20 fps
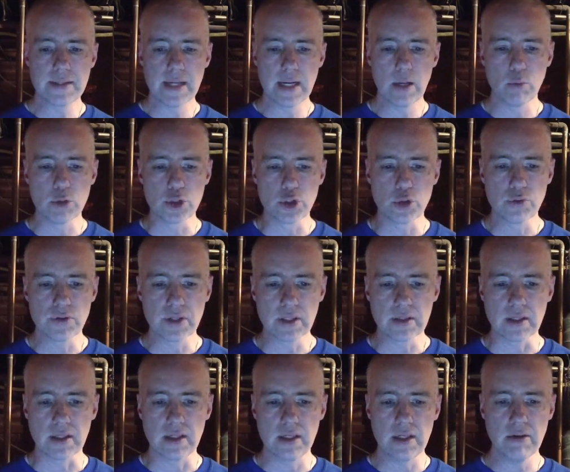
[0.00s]
down what you
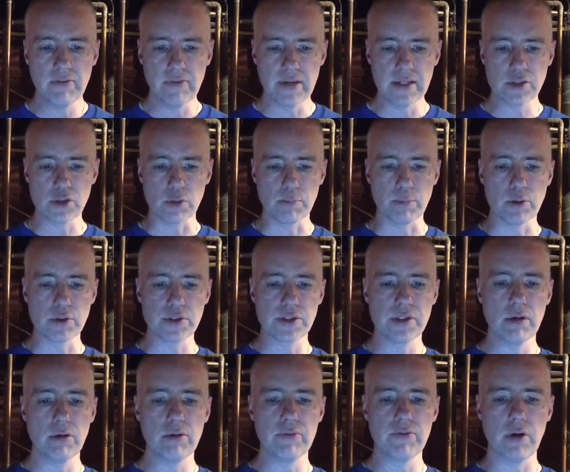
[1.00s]
think the key events or
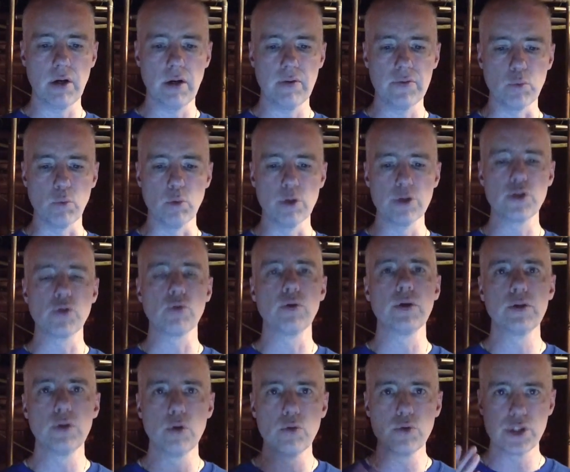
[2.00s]
personnel involved were
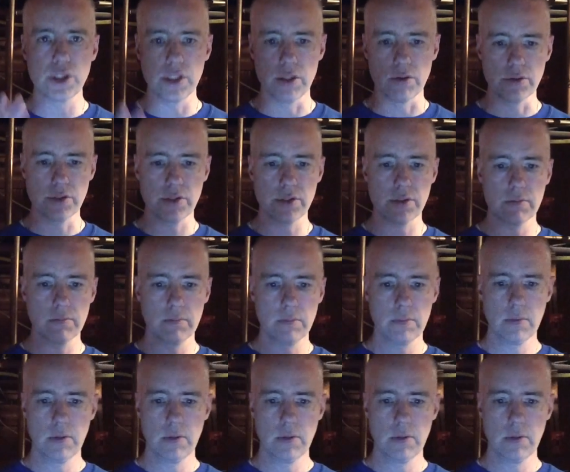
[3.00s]
during those years,